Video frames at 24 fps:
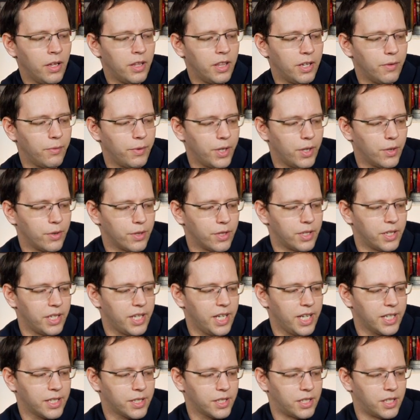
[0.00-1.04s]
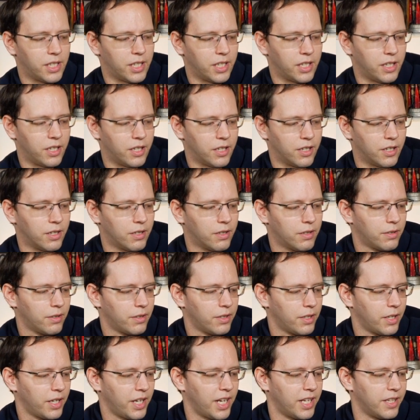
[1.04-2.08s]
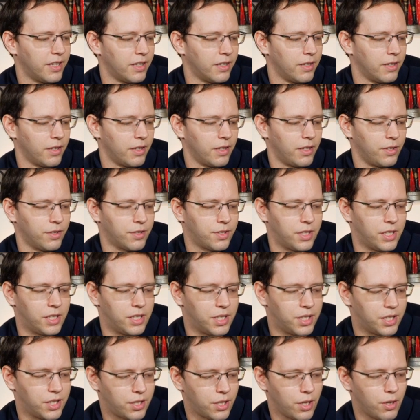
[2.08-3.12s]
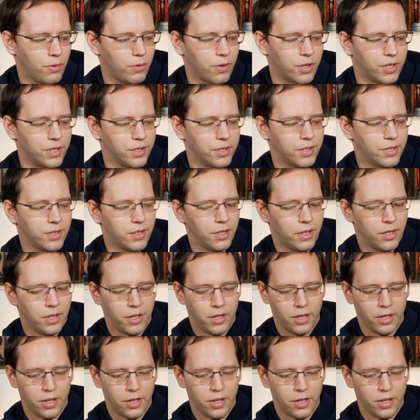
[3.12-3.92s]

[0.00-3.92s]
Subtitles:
Then we go to the next thing here, and you'll see these tokens.